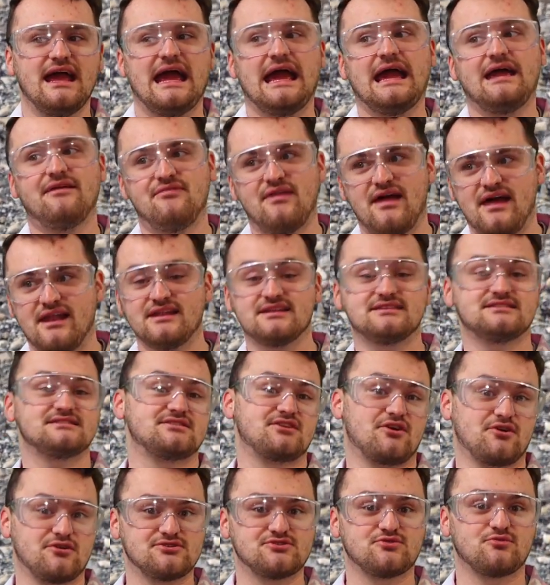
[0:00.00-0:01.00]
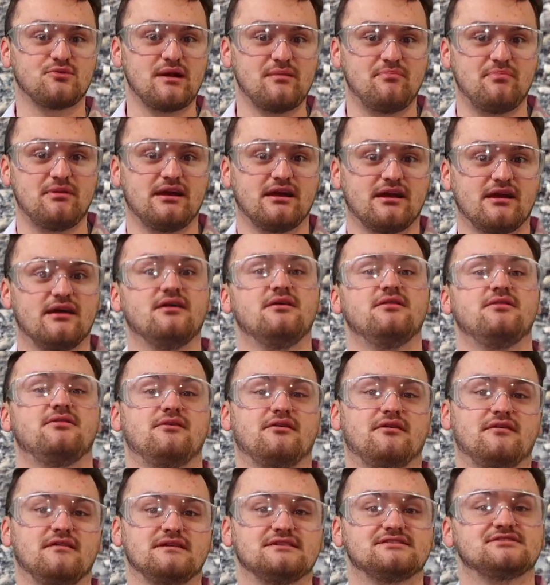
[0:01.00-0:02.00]
and then it starts ripping
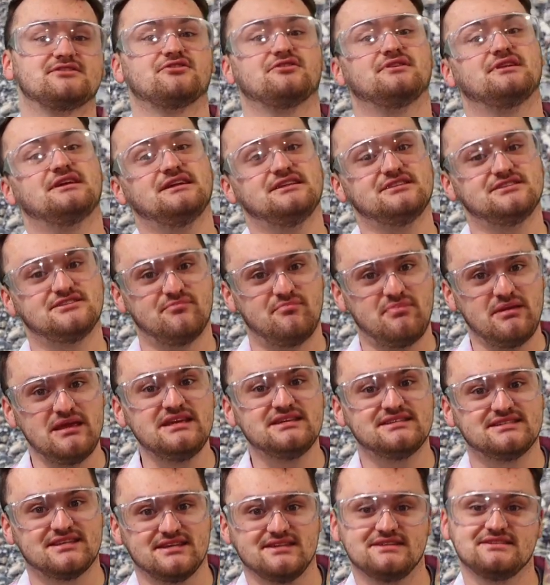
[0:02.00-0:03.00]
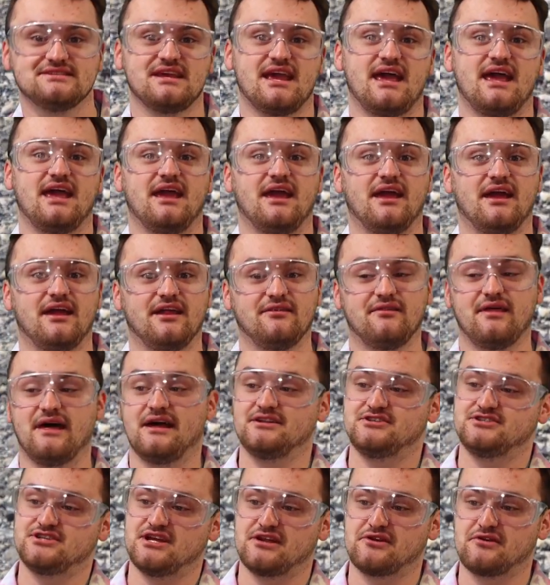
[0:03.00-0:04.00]
the glycerin into pieces, and
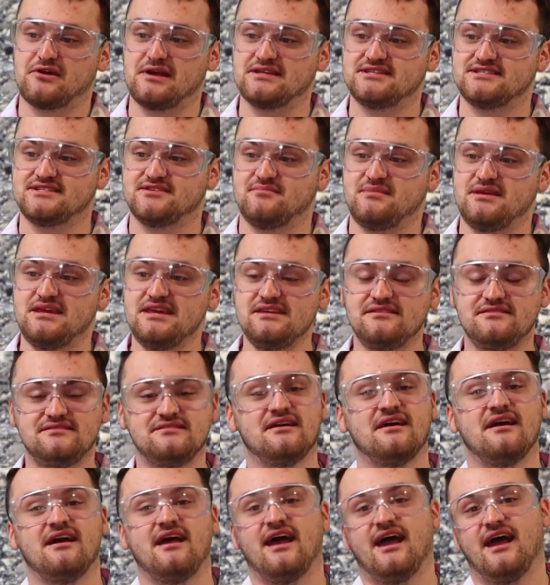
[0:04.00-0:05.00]
that generates some heat,